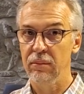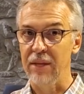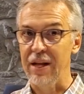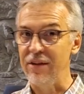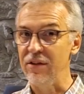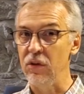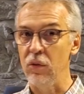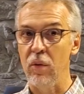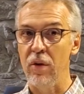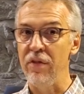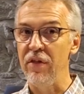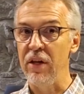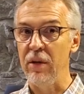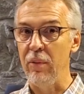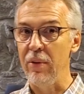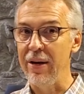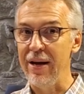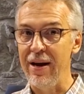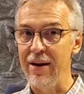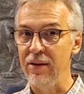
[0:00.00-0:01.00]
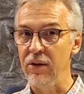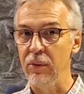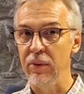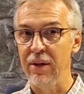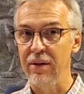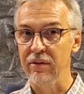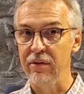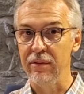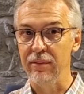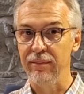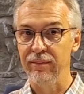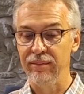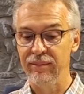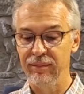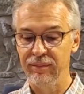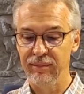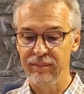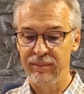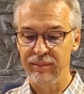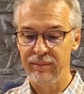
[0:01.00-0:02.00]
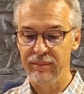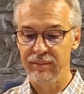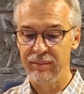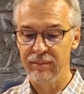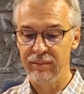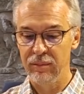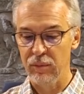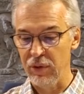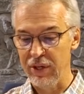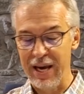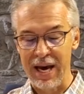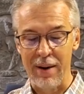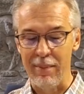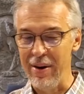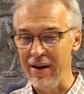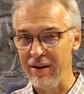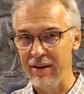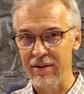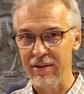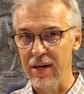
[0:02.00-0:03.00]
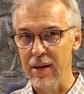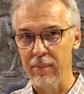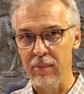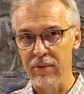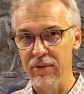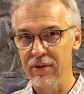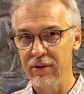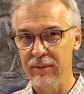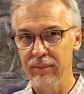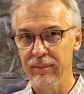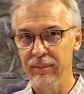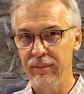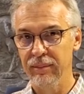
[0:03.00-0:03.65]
That's the one thing we can't do in heaven we can't make disciples.